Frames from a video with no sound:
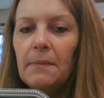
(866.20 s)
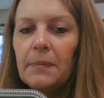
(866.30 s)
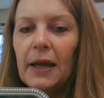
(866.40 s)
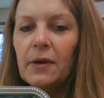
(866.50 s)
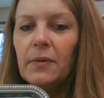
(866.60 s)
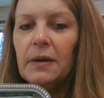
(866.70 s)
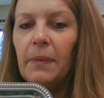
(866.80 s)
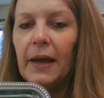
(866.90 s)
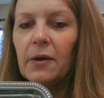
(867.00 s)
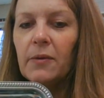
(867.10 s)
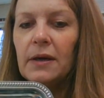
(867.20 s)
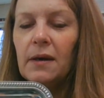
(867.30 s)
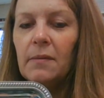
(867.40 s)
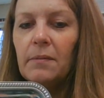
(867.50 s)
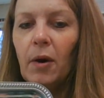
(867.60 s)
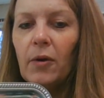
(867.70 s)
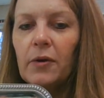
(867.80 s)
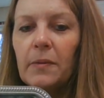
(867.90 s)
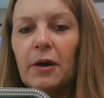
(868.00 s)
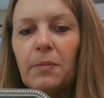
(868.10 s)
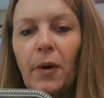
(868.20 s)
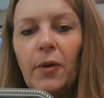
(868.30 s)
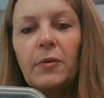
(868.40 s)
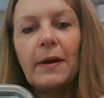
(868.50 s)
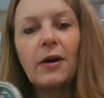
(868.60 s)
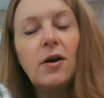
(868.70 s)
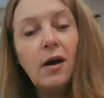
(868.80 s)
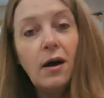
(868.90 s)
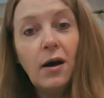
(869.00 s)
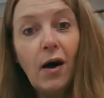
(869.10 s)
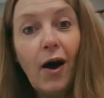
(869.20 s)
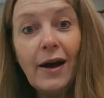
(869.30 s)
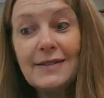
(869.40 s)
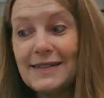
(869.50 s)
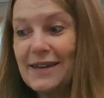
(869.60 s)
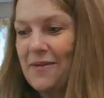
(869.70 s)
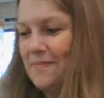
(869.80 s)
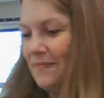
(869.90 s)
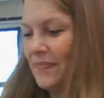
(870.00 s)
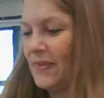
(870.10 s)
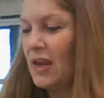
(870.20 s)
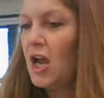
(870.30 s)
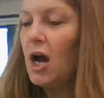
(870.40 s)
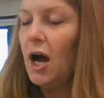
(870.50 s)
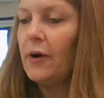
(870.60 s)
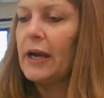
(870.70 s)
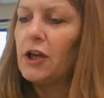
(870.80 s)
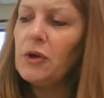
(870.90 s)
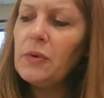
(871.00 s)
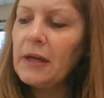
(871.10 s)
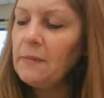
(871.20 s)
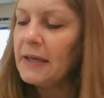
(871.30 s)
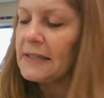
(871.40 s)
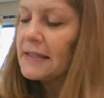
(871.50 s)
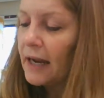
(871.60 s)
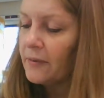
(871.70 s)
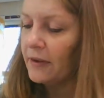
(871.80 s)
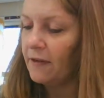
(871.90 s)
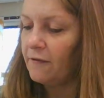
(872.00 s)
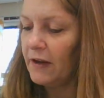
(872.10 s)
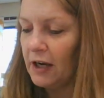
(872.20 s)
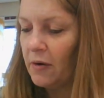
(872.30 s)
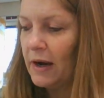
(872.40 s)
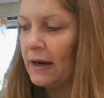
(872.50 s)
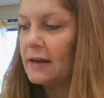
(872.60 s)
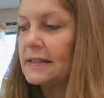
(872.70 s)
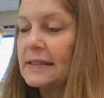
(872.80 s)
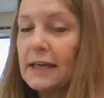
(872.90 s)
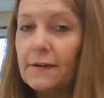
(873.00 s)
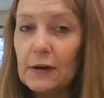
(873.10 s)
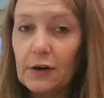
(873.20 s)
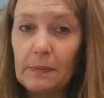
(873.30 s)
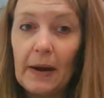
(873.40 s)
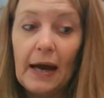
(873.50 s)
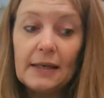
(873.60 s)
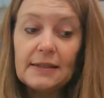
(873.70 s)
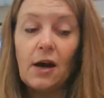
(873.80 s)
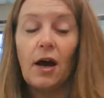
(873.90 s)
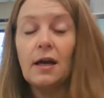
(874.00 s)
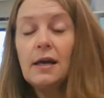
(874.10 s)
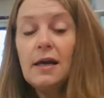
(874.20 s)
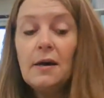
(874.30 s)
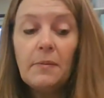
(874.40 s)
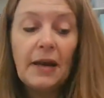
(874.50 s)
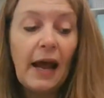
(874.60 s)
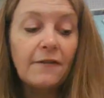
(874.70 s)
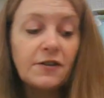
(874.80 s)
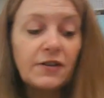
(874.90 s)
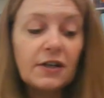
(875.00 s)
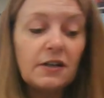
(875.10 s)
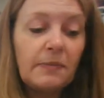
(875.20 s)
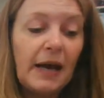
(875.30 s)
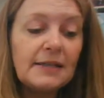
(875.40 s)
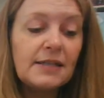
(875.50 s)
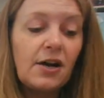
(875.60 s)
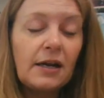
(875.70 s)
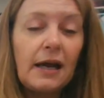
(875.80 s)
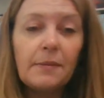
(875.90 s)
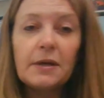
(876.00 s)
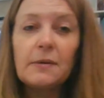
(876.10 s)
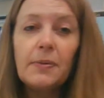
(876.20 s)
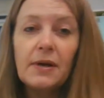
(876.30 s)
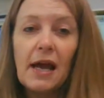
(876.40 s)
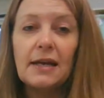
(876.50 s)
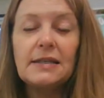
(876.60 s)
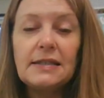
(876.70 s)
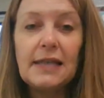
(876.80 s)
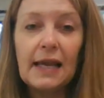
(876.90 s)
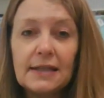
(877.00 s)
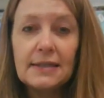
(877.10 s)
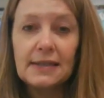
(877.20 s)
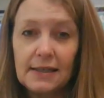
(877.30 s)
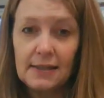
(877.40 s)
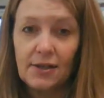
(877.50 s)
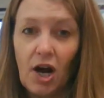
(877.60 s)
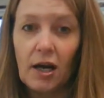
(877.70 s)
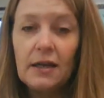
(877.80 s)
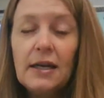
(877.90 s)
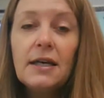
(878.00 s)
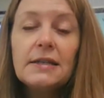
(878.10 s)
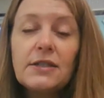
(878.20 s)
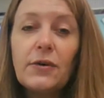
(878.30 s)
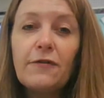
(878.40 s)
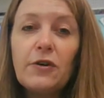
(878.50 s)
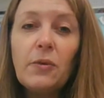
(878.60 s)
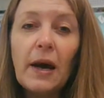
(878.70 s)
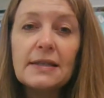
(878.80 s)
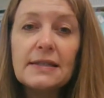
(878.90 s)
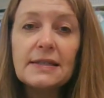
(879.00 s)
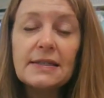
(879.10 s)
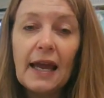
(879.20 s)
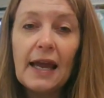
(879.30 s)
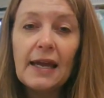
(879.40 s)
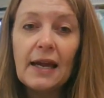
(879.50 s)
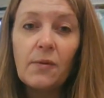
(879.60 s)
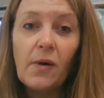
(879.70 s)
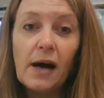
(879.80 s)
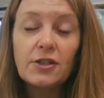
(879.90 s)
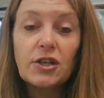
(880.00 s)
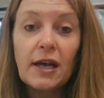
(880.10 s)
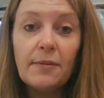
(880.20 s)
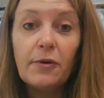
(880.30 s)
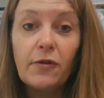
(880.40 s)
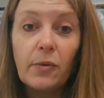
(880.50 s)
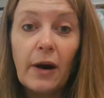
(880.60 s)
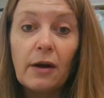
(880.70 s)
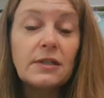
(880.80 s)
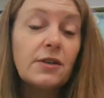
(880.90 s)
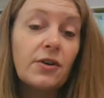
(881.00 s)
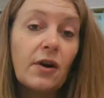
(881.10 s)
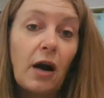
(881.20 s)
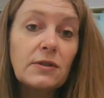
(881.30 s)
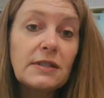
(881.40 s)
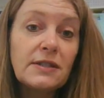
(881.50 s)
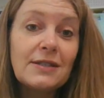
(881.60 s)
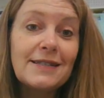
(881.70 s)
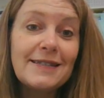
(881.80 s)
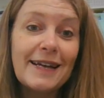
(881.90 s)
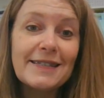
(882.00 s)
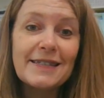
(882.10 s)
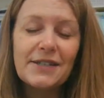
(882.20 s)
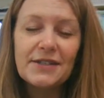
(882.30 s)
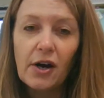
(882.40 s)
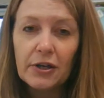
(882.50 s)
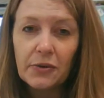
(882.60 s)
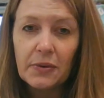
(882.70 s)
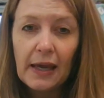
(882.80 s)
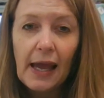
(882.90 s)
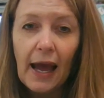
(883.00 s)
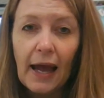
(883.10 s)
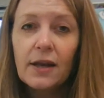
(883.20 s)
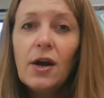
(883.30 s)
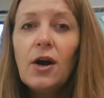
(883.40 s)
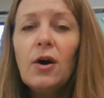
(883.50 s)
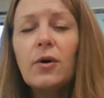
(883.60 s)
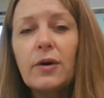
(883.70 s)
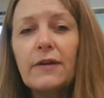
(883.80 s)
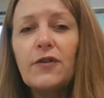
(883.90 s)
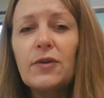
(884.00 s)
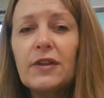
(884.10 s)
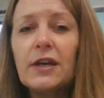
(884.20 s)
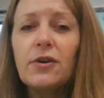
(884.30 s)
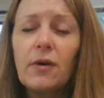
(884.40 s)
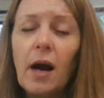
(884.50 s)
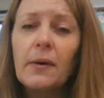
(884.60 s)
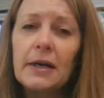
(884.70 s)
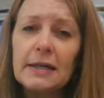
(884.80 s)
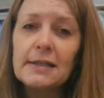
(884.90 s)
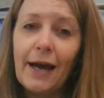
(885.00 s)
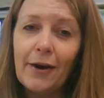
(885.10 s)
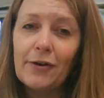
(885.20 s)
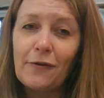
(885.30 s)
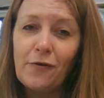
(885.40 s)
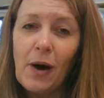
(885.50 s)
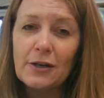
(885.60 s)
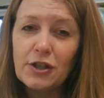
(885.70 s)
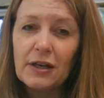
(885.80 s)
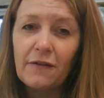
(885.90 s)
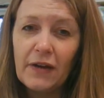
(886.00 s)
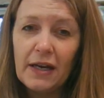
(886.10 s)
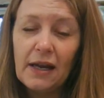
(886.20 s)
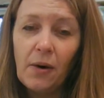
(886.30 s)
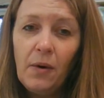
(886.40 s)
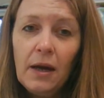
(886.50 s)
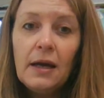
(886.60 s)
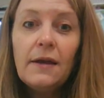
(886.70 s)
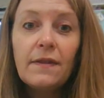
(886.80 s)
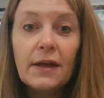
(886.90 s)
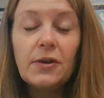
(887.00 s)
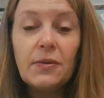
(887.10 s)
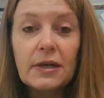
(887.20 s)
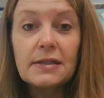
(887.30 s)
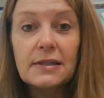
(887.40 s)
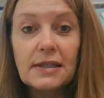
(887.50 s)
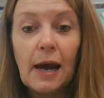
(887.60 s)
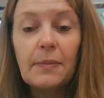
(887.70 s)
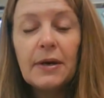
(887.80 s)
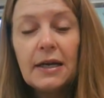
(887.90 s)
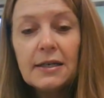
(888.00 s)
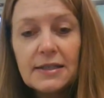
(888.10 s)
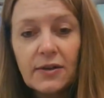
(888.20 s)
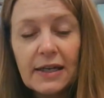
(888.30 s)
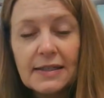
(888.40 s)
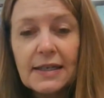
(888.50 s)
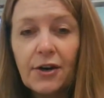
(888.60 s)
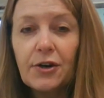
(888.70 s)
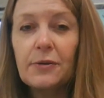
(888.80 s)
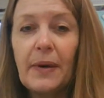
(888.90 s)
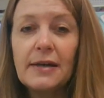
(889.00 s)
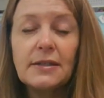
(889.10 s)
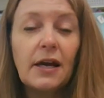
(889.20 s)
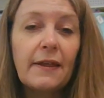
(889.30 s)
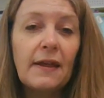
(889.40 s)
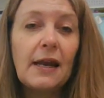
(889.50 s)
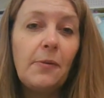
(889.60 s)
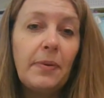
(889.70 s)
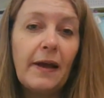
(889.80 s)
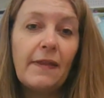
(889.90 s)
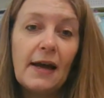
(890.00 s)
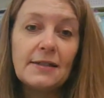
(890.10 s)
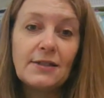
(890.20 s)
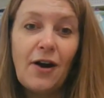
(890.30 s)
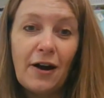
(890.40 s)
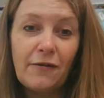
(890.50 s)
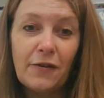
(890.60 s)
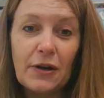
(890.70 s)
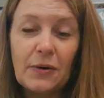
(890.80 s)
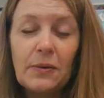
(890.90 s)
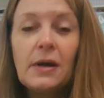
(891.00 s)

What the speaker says: Penguin, penguin, polar bear, polar bear. Awesome. All right, you can be done with the video and I'll sing the goodbye song. But after the goodbye song, I'm going to put on a dancing song. So if you want to stay and watch and move around in your house to the dancing song, you can. Or if you think you're already tired of watching a video, then you can stop. So let's sing our goodbye song and then I'll play that song for you.